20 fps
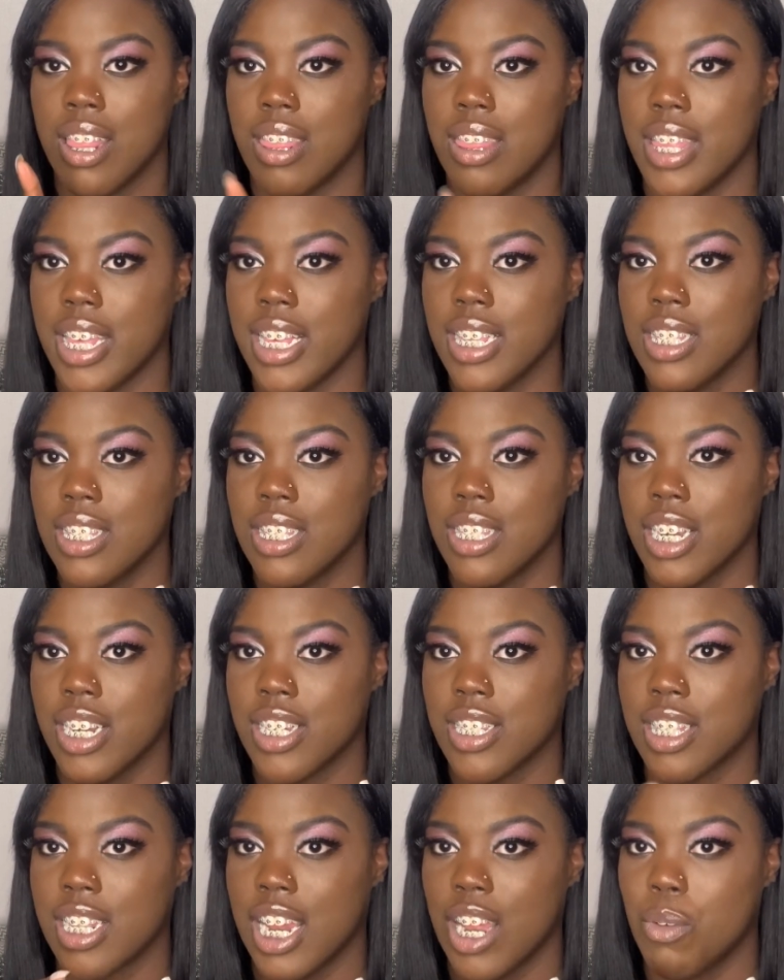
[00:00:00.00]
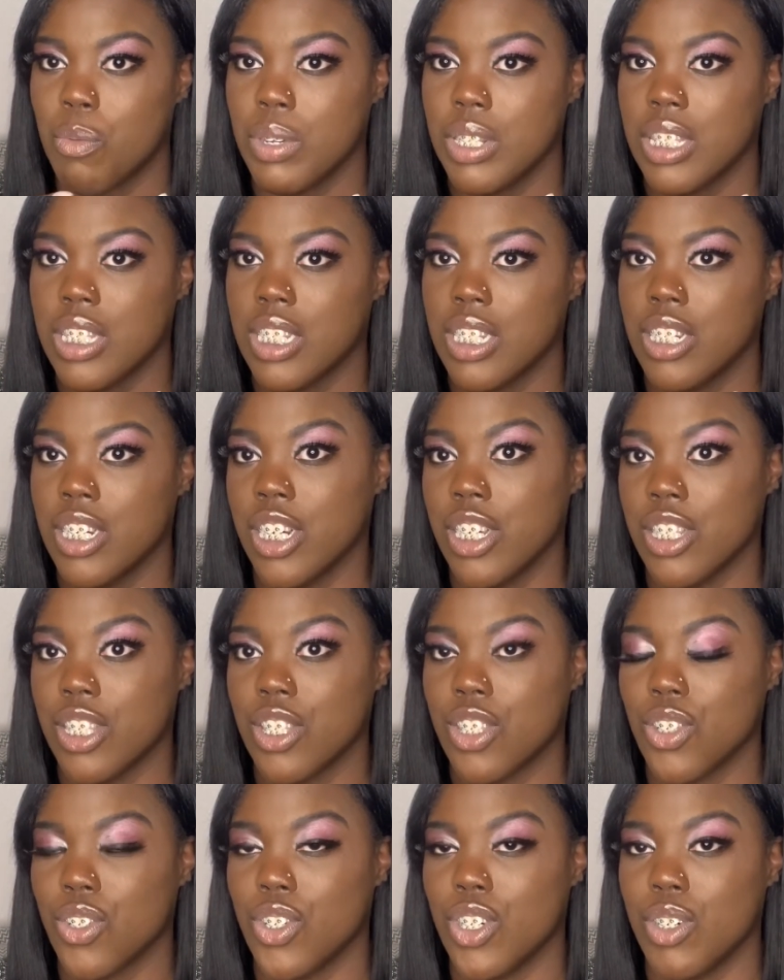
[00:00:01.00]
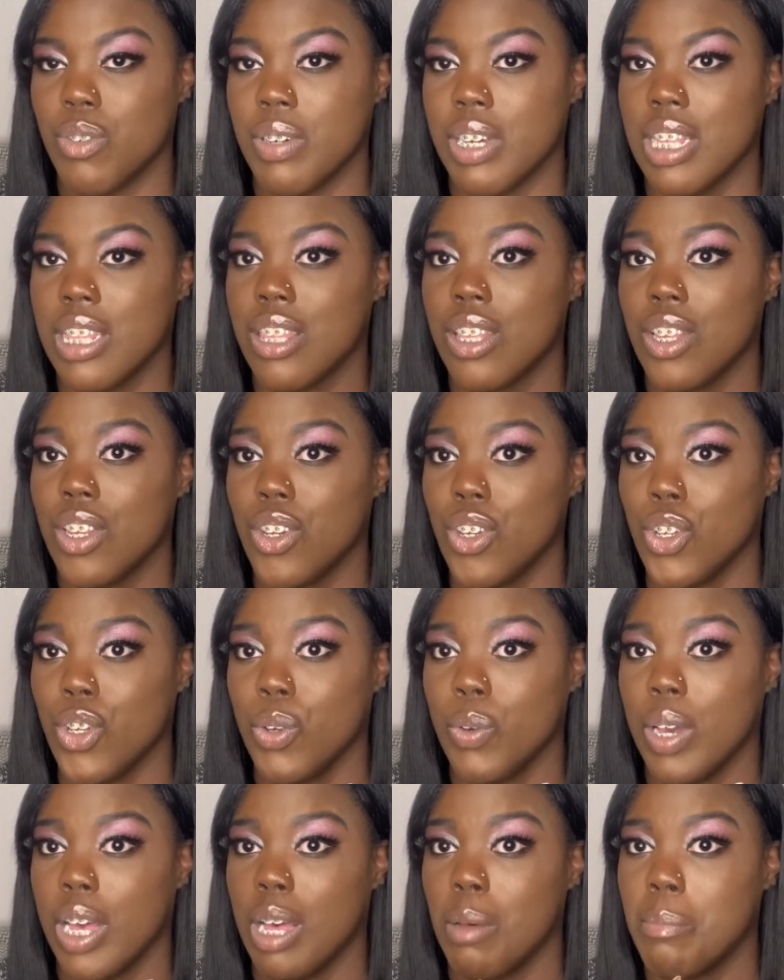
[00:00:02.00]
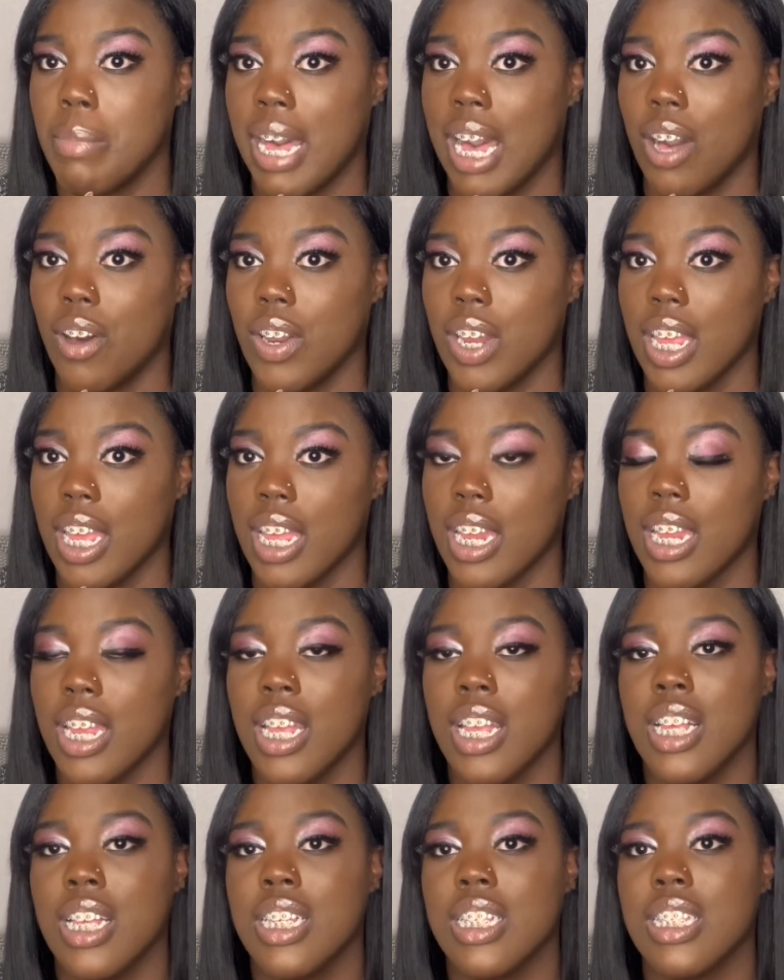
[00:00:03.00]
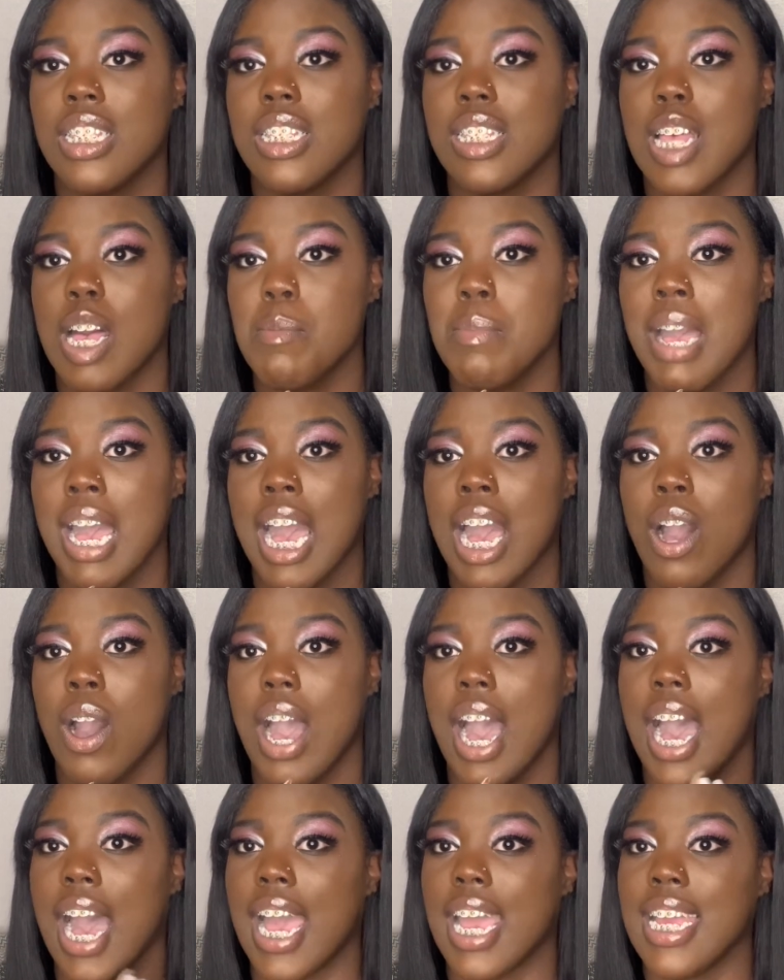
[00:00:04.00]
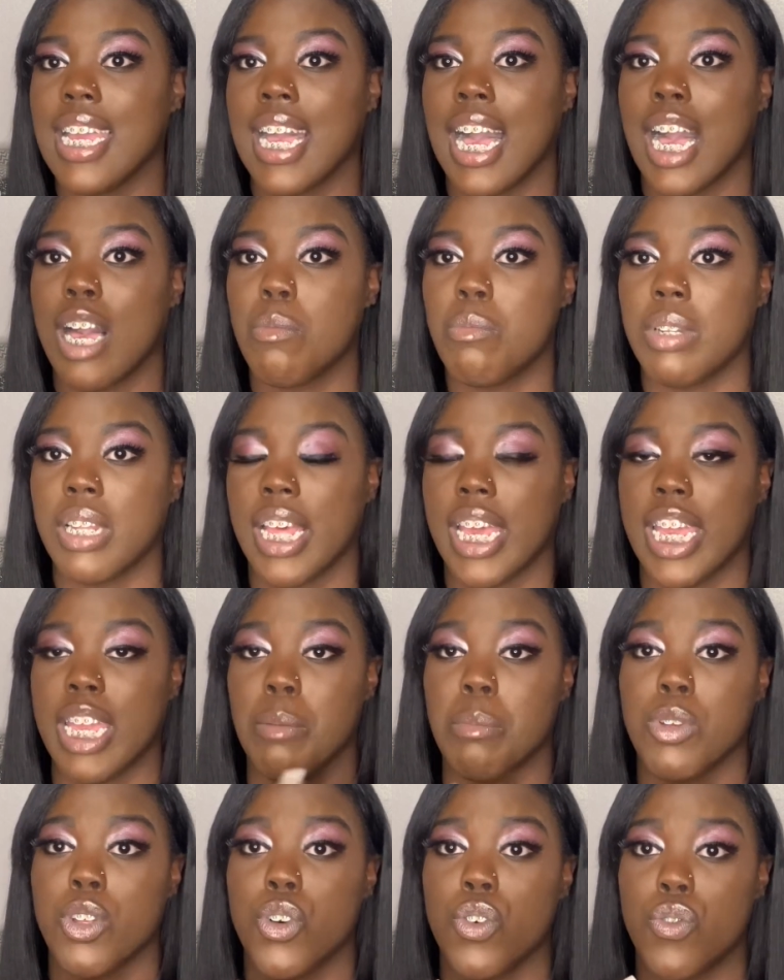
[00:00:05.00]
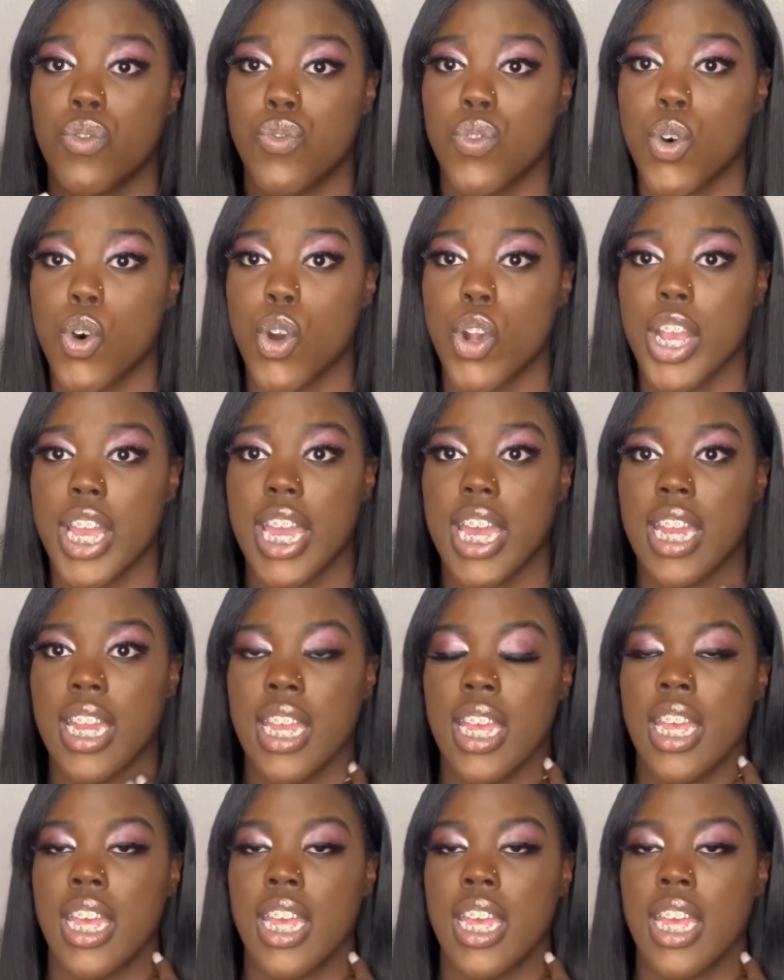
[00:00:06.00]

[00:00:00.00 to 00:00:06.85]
This nurse that I went to nursing school with knew about it. Somehow I got blamed for it.